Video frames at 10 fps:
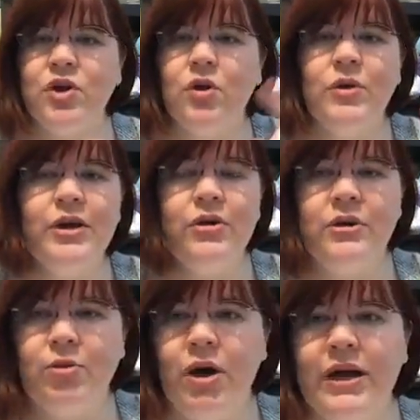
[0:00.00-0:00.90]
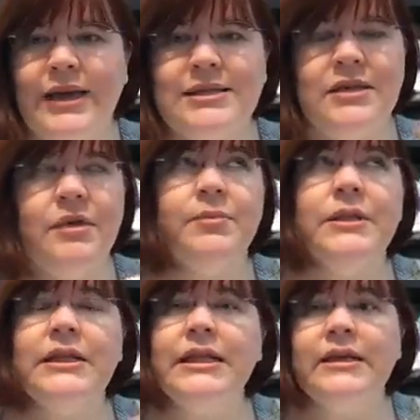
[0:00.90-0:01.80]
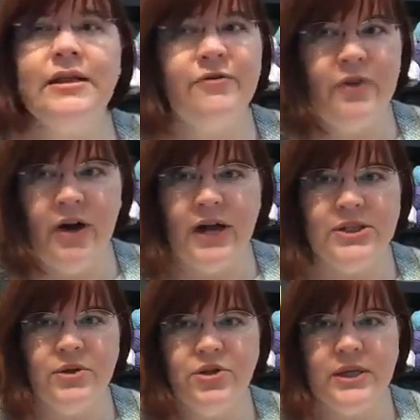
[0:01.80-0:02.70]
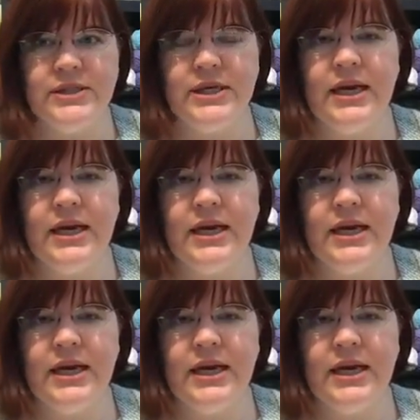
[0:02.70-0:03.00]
earlier in the broadcast and I completely forgot to address it.